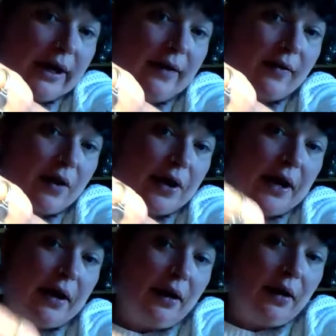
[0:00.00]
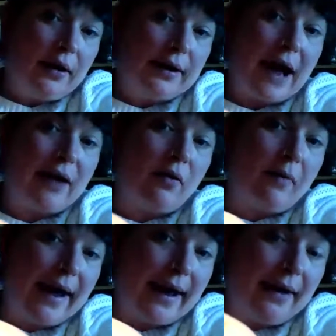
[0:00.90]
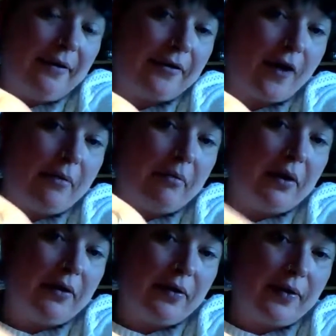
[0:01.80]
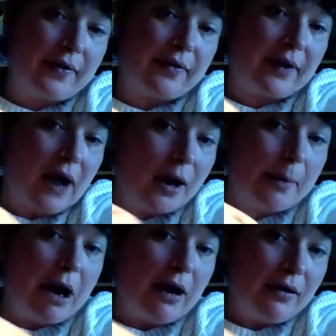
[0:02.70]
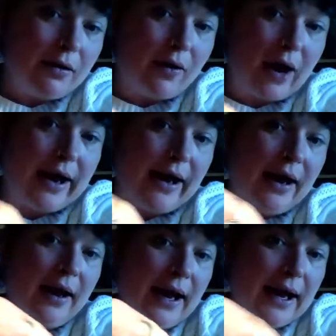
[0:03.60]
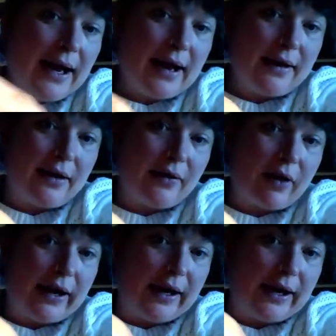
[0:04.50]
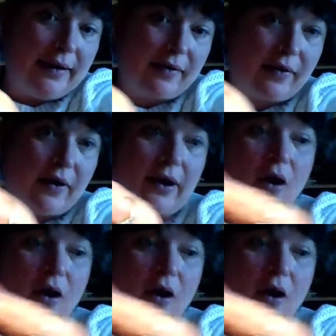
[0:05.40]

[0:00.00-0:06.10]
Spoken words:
he's like gotten away from this karma, okay? And like, he's like,